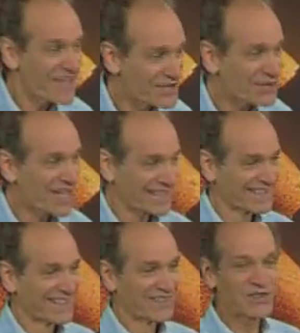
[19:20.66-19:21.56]
then you get
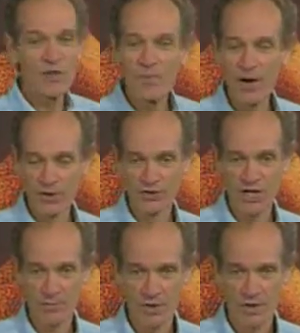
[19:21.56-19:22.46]
to the burial
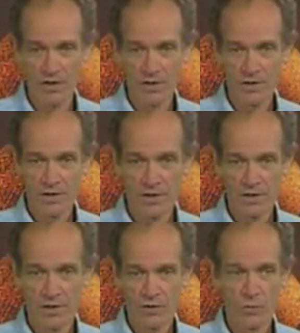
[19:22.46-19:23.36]
chamber,
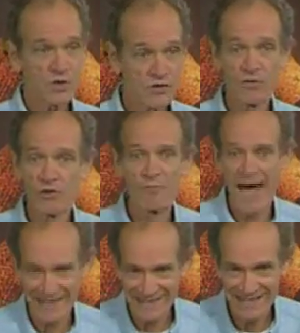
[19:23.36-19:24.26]
which is full of
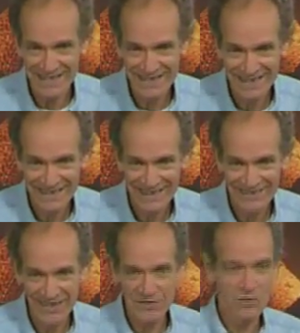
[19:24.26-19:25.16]
bats.
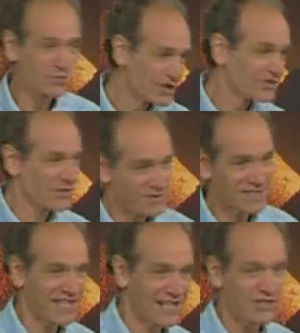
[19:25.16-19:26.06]
Right? So it's real sort of
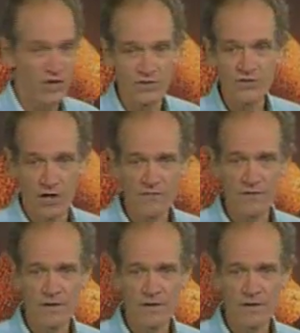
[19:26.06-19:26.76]
Indiana Jones stuff.